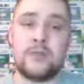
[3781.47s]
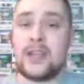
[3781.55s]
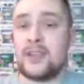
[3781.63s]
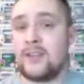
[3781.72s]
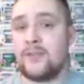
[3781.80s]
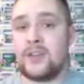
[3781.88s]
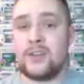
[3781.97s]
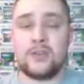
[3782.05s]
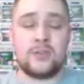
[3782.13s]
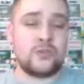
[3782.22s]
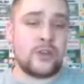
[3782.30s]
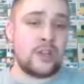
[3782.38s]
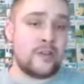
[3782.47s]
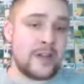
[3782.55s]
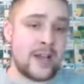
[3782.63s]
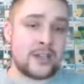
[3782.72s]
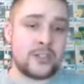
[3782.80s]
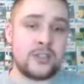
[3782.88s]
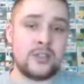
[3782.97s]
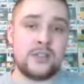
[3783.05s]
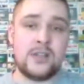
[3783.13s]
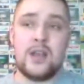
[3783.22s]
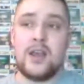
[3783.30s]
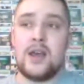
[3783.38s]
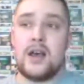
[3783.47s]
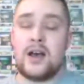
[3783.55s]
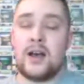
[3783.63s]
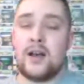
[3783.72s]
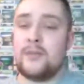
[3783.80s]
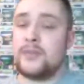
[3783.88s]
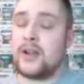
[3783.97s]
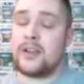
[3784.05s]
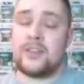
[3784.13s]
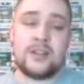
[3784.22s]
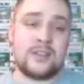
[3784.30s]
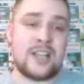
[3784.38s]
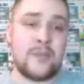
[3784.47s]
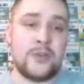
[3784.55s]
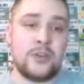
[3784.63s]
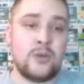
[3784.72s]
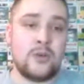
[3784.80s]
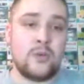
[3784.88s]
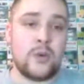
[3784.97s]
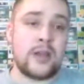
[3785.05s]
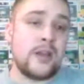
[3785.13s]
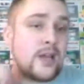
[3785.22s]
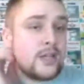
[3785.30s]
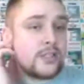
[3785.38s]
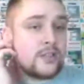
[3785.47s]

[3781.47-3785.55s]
ranking videos, trailer reactions, a lot of things coming your way.